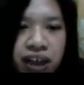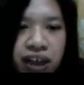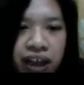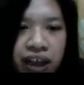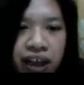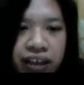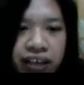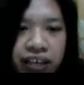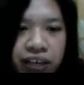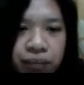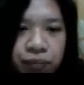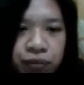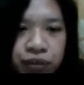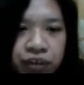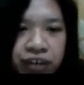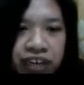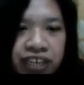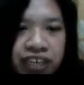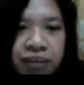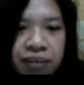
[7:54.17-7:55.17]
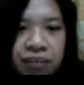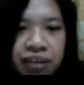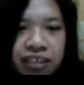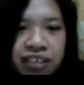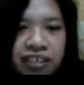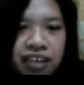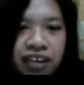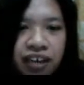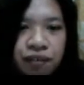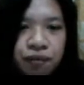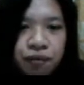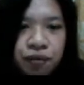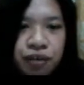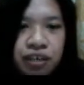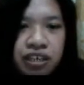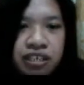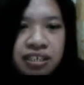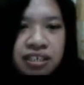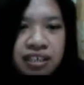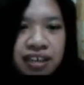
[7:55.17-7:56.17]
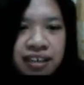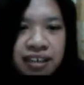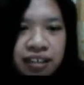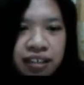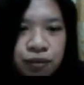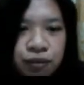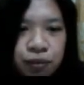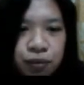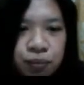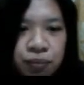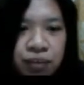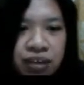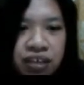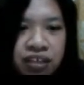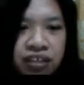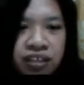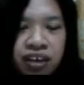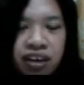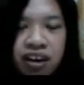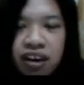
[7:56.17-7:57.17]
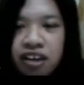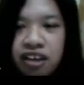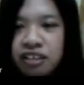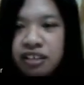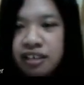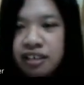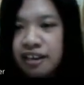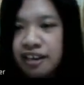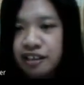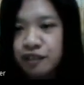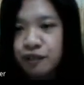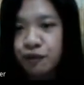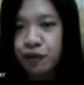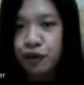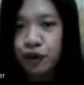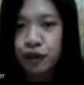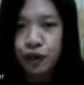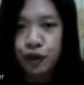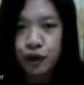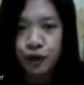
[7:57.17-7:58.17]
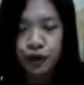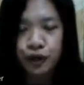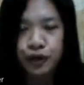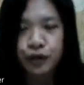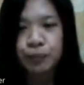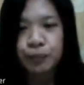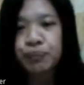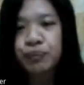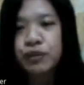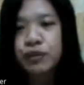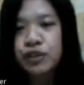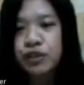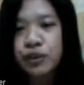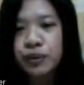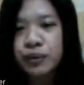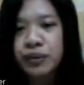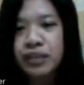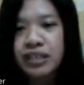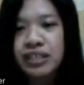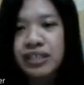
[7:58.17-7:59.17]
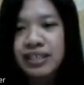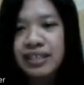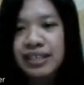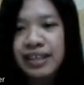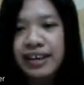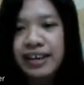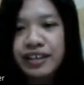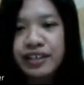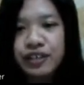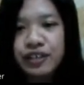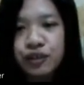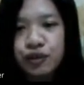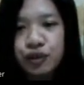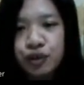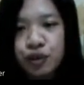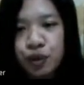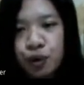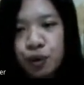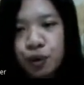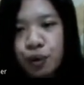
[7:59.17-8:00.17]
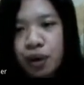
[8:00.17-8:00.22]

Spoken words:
I keep craning my neck for a sight that would make the heart less forlorn. So these lines show